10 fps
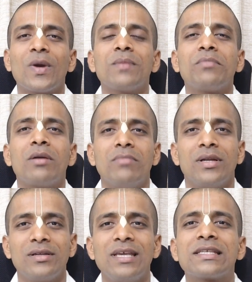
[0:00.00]
when
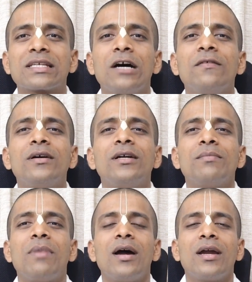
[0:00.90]
Brahman, is
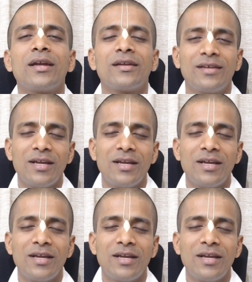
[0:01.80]
covered by